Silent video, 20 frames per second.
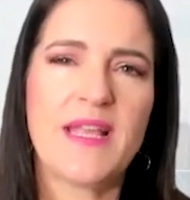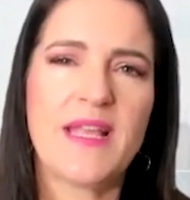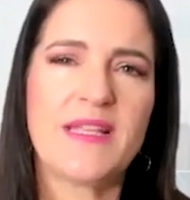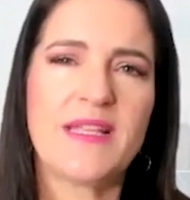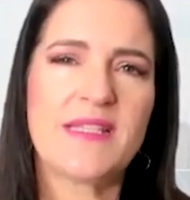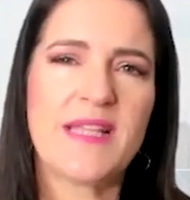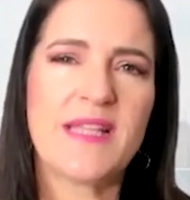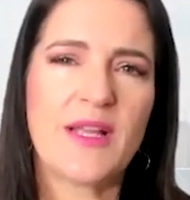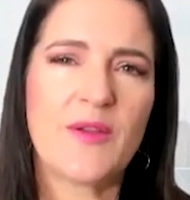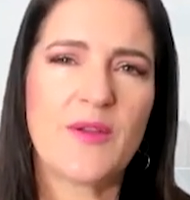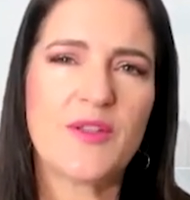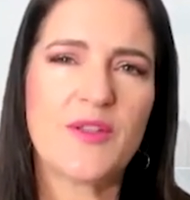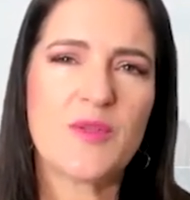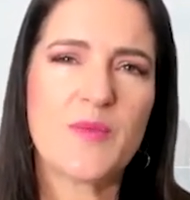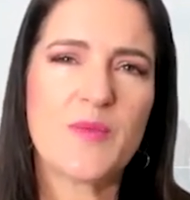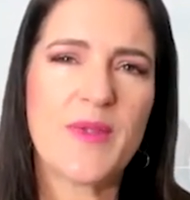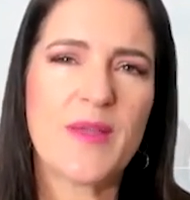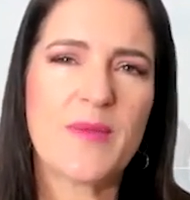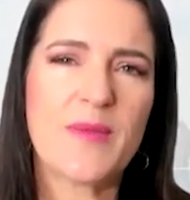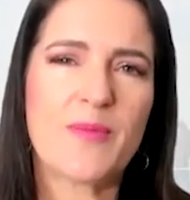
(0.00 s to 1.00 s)
Is that going
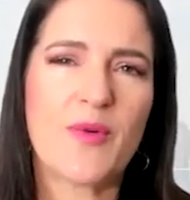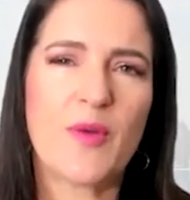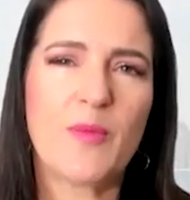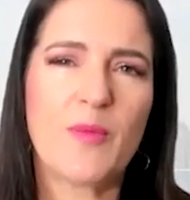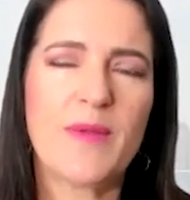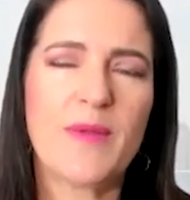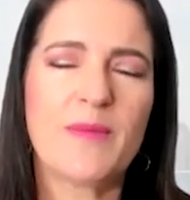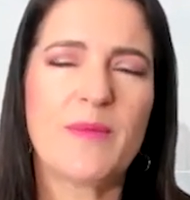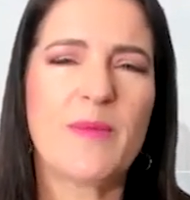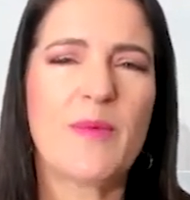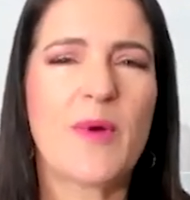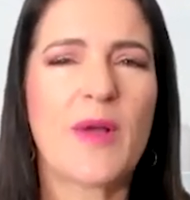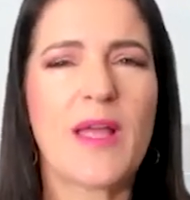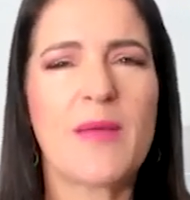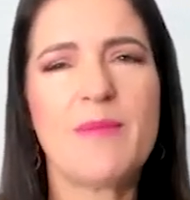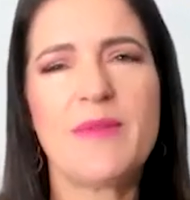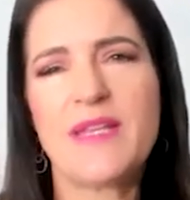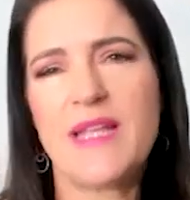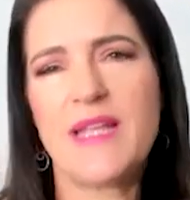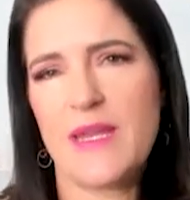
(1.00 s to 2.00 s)
to be a problem, and what
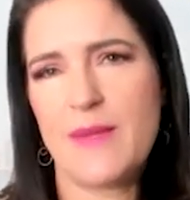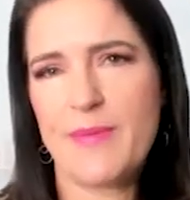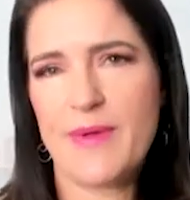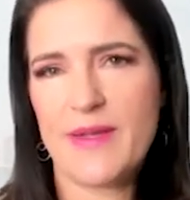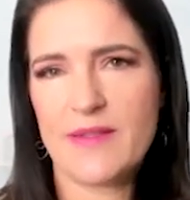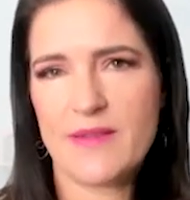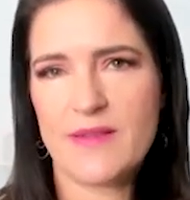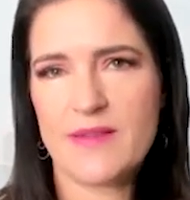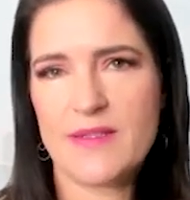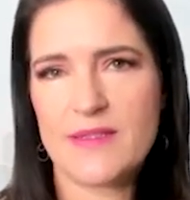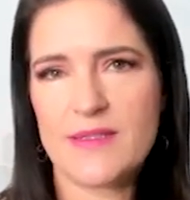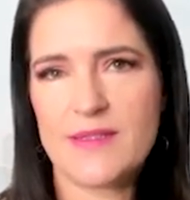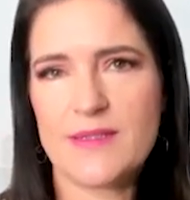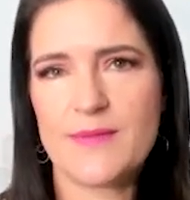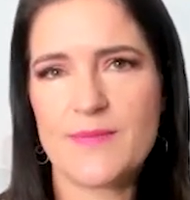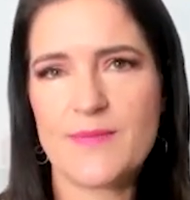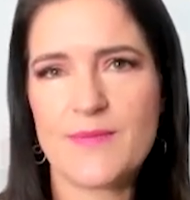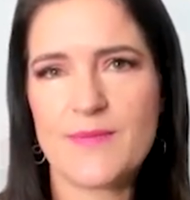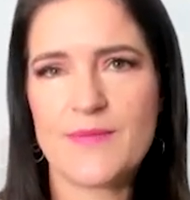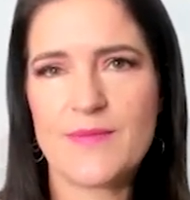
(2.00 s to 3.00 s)
can be done about
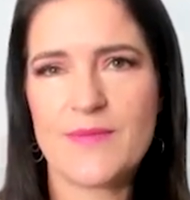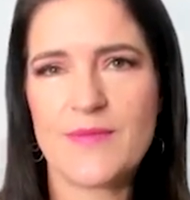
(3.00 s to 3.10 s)
this?